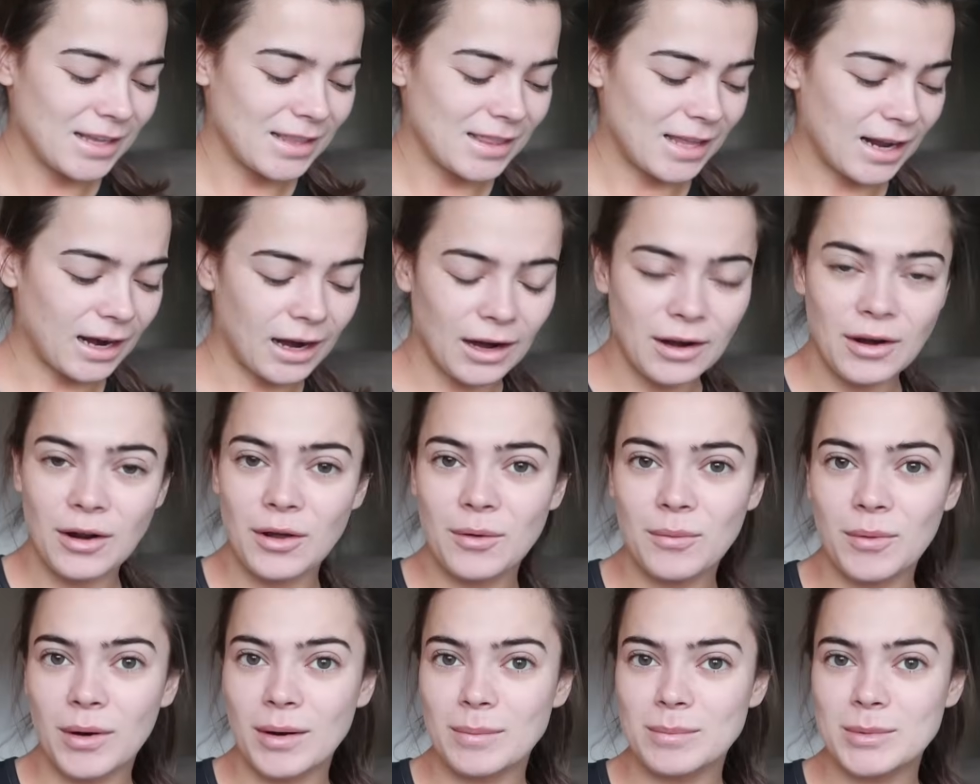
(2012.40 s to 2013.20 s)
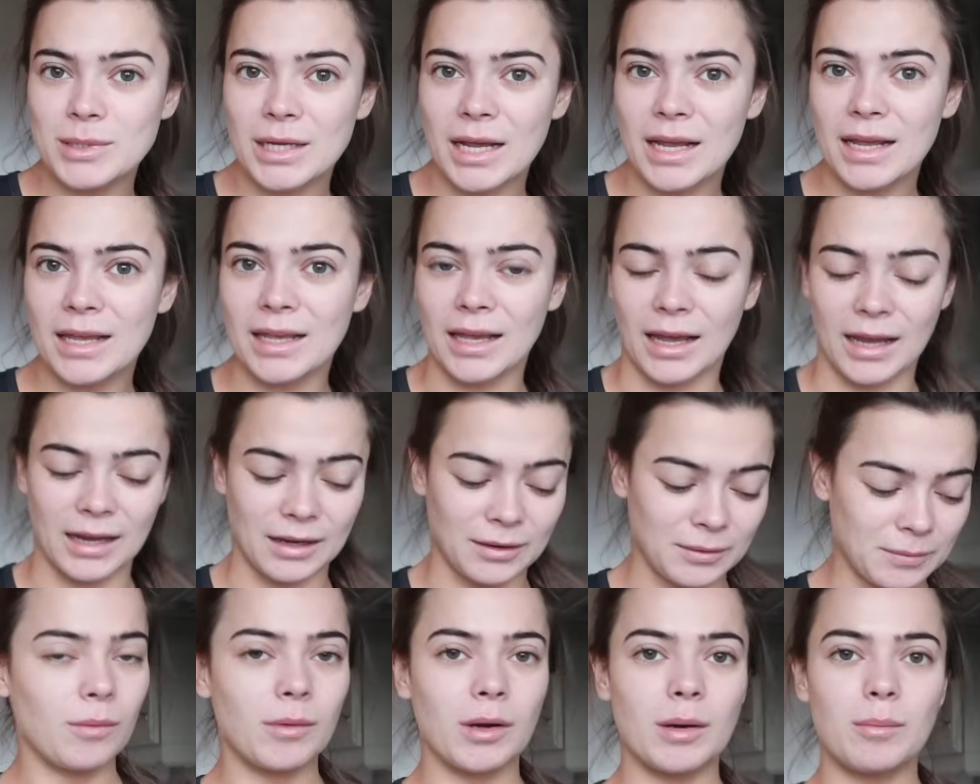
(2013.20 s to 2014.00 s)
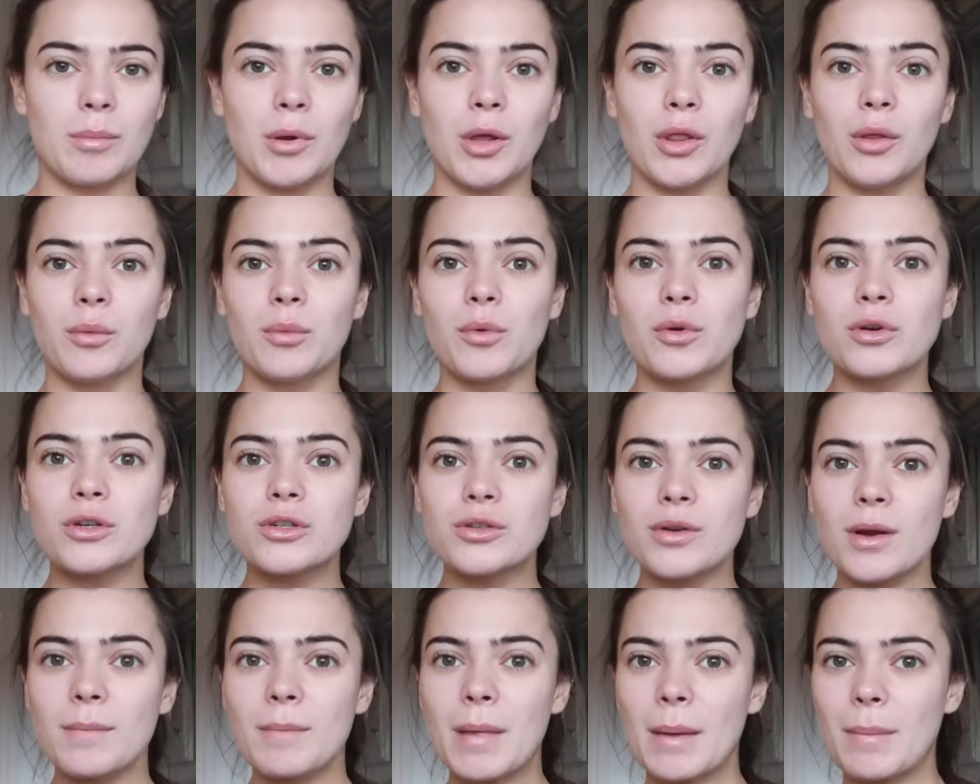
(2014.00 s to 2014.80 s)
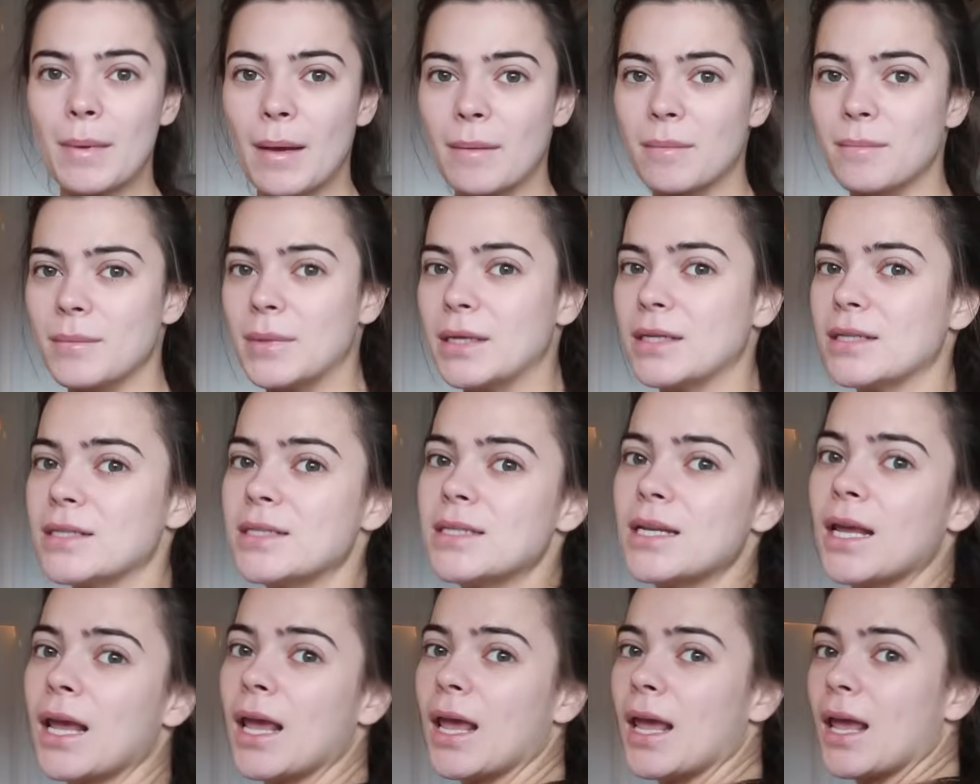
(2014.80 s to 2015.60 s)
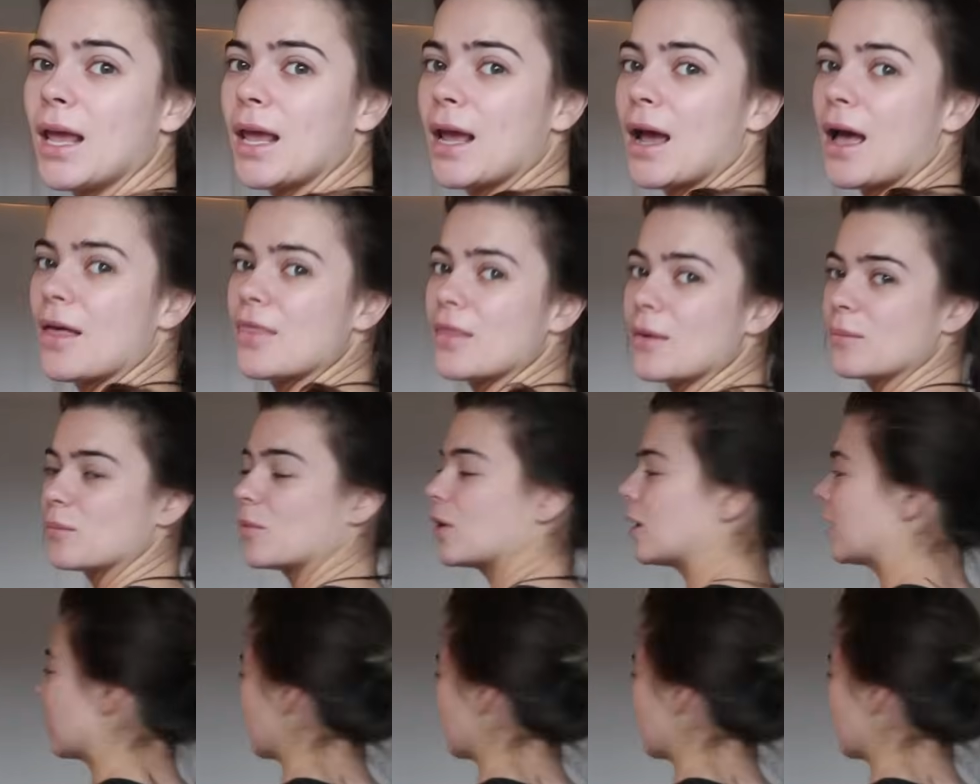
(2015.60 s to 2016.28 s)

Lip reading: then I know what I'm taking. I'm going to put the water in my peppermint tea and then we